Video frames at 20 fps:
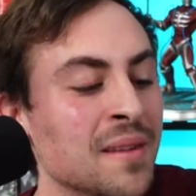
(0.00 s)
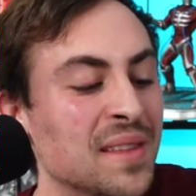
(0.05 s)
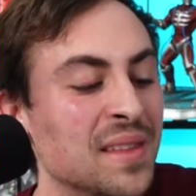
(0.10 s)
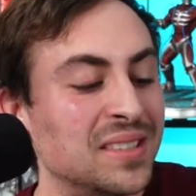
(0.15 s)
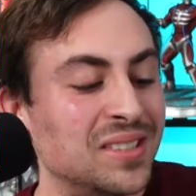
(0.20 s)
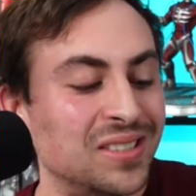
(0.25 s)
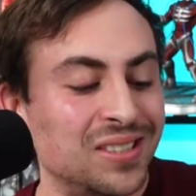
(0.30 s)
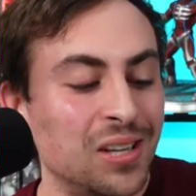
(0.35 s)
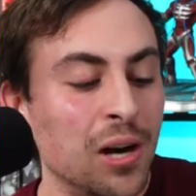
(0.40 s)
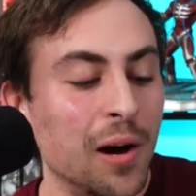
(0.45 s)

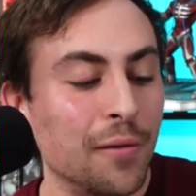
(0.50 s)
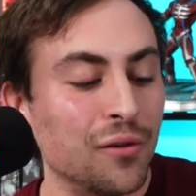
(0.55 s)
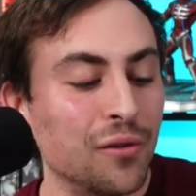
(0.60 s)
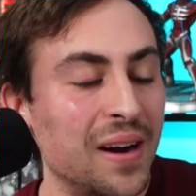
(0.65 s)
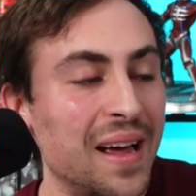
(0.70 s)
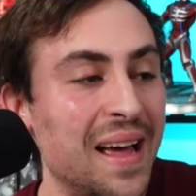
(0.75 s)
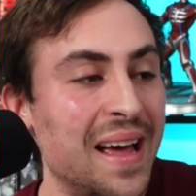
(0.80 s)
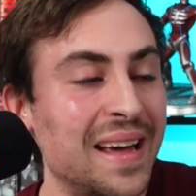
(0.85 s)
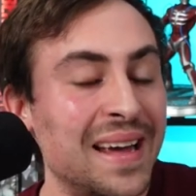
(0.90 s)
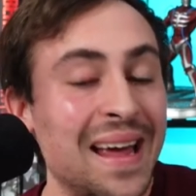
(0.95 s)
This is
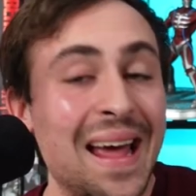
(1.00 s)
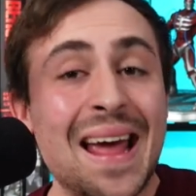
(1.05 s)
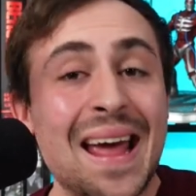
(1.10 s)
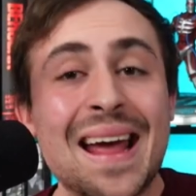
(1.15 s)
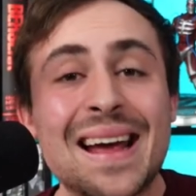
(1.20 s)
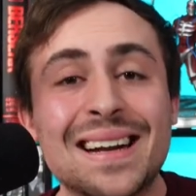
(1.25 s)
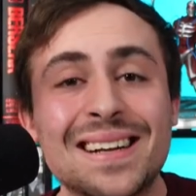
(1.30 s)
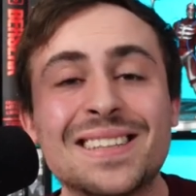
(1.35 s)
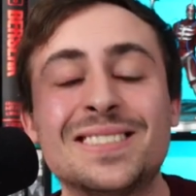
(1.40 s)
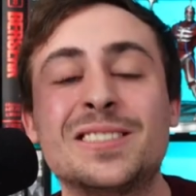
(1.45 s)
cover A,
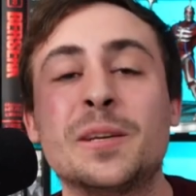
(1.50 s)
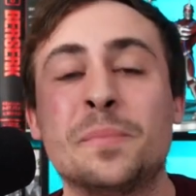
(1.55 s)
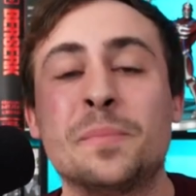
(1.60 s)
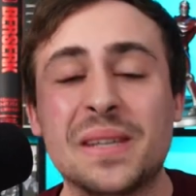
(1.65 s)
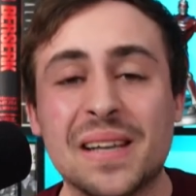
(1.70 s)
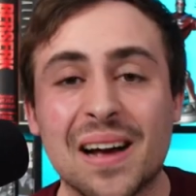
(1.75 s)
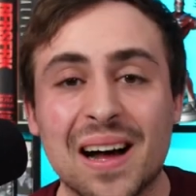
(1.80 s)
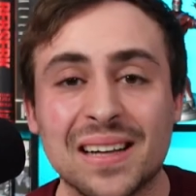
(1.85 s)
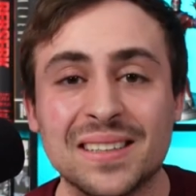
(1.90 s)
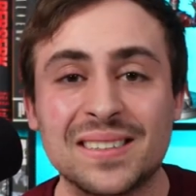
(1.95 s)
and it's a
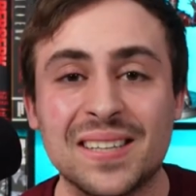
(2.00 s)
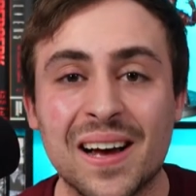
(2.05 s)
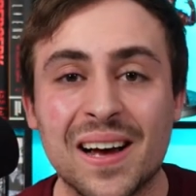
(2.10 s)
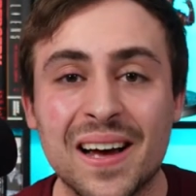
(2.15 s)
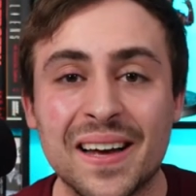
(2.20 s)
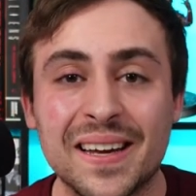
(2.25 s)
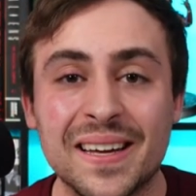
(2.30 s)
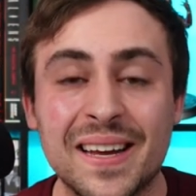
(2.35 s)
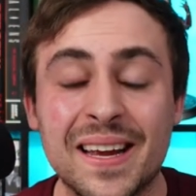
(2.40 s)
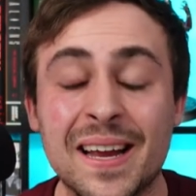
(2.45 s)
Beyond
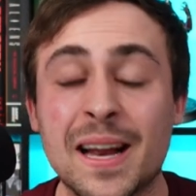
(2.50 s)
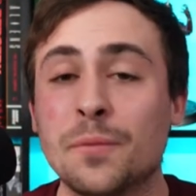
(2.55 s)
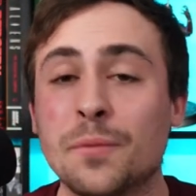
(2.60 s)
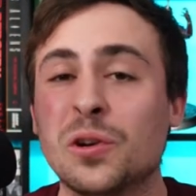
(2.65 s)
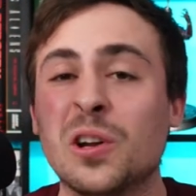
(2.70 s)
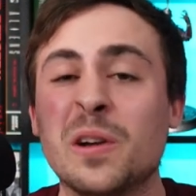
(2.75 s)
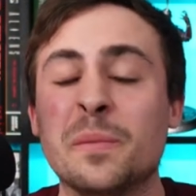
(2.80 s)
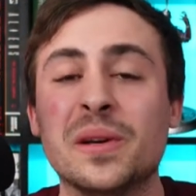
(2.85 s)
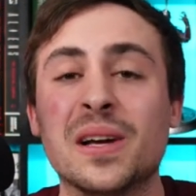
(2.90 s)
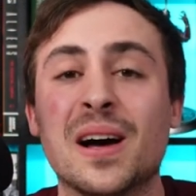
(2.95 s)
tie in. And I'm
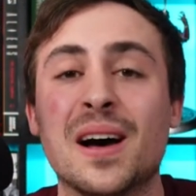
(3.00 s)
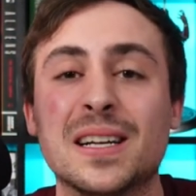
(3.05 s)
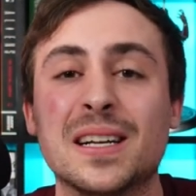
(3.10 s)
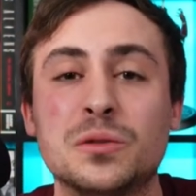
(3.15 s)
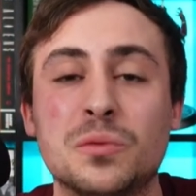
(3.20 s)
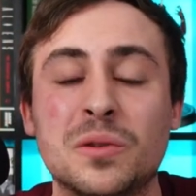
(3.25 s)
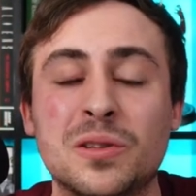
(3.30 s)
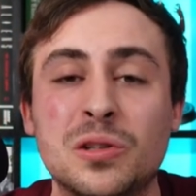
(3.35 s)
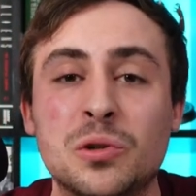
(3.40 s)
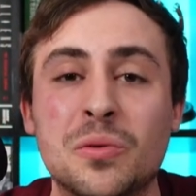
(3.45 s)
going to be
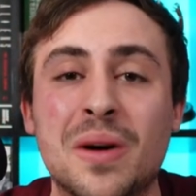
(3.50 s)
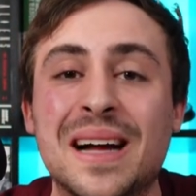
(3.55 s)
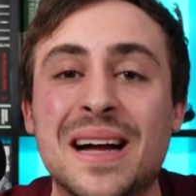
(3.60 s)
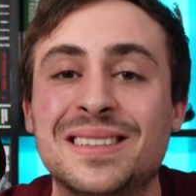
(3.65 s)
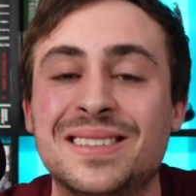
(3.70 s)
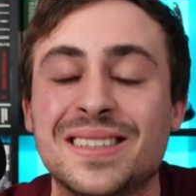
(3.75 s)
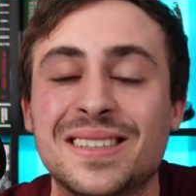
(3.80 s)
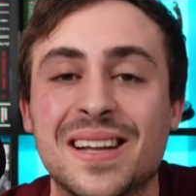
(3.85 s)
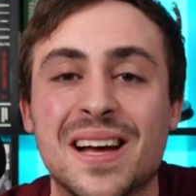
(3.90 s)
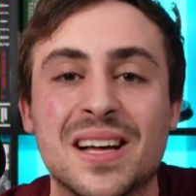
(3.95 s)
honest with you, I
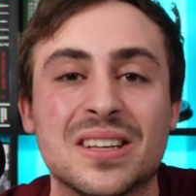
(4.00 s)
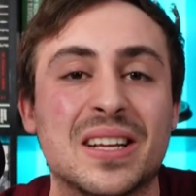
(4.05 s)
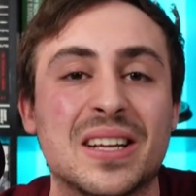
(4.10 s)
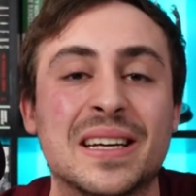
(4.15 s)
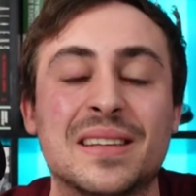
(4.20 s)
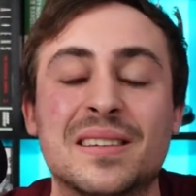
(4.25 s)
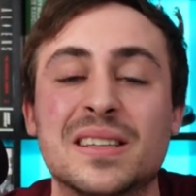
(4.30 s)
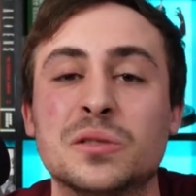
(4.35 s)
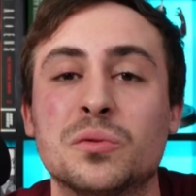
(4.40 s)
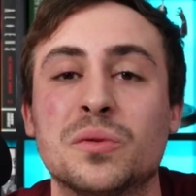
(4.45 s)
did not
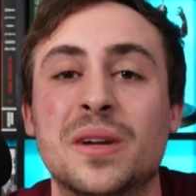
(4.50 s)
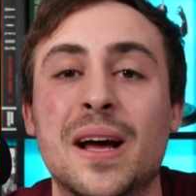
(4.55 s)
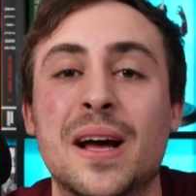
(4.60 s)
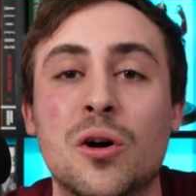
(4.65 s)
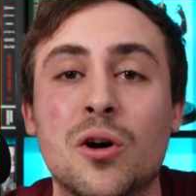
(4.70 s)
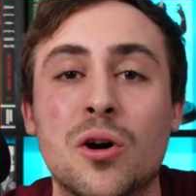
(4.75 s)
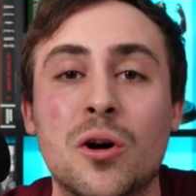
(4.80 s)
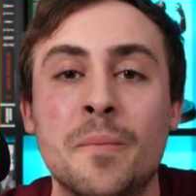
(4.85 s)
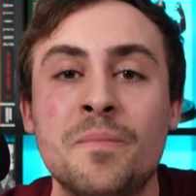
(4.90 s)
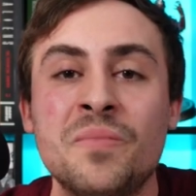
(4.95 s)
like this one at
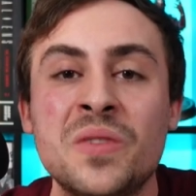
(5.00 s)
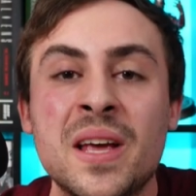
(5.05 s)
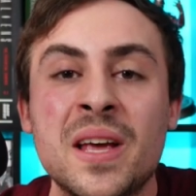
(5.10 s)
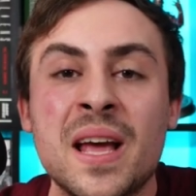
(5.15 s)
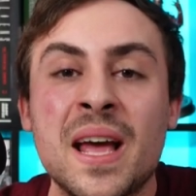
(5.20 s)
all.